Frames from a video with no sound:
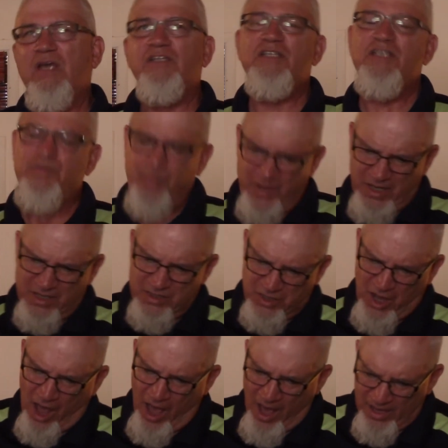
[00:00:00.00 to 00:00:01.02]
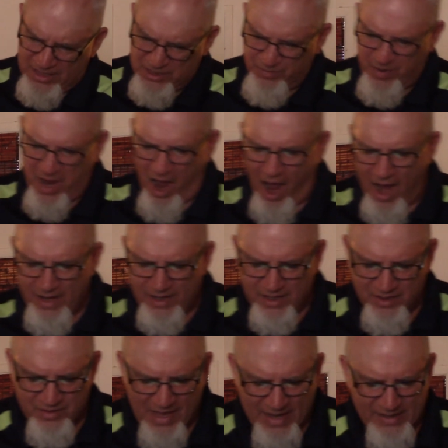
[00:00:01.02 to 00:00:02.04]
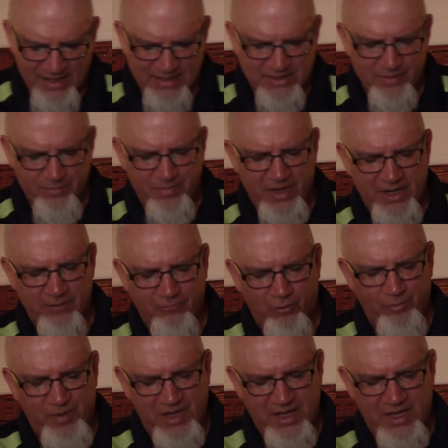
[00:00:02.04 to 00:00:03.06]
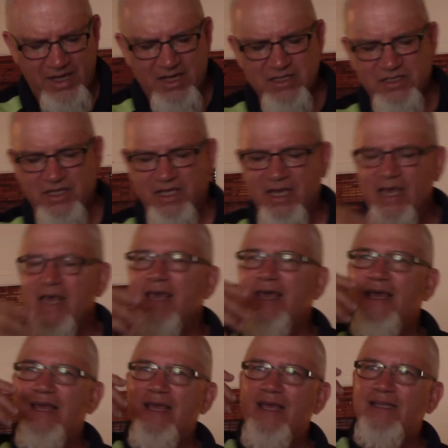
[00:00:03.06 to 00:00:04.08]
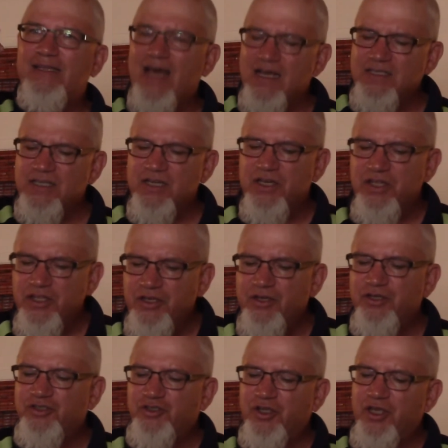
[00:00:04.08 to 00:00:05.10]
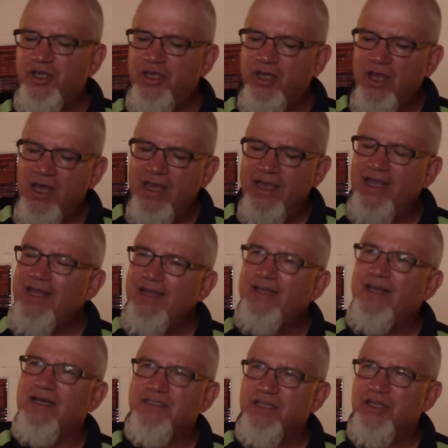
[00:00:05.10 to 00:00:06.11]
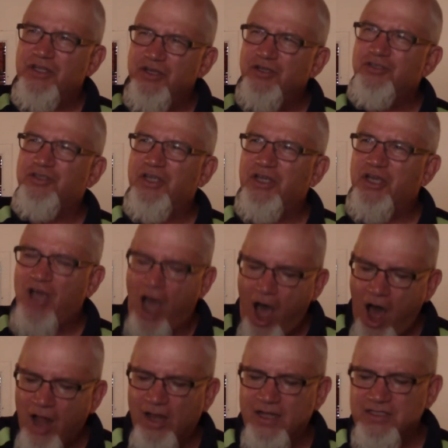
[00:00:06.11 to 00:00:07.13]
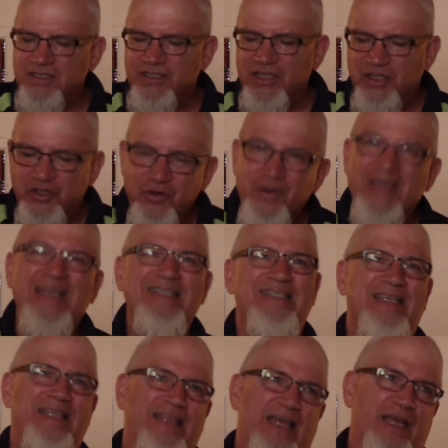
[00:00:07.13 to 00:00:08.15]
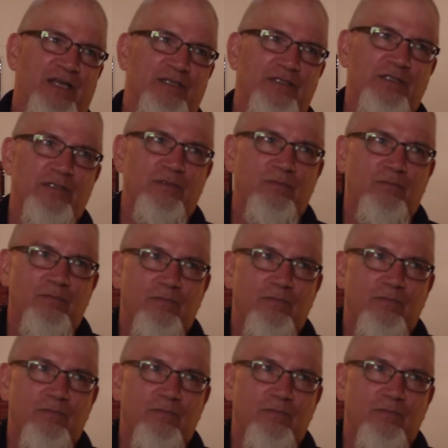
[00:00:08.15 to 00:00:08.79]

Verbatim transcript: Just because God is behind it, that doesn't mean it will be easy. It, it doesn't usually, he doesn't usually call us to do easy things.